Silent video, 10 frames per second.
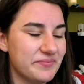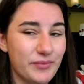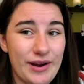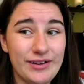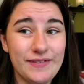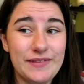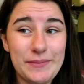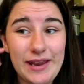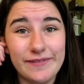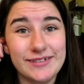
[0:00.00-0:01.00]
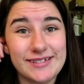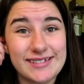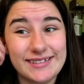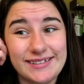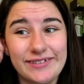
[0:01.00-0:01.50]
why not give them
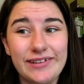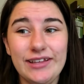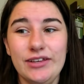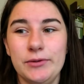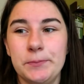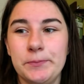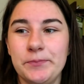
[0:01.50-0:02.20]
elephants? They're really cute.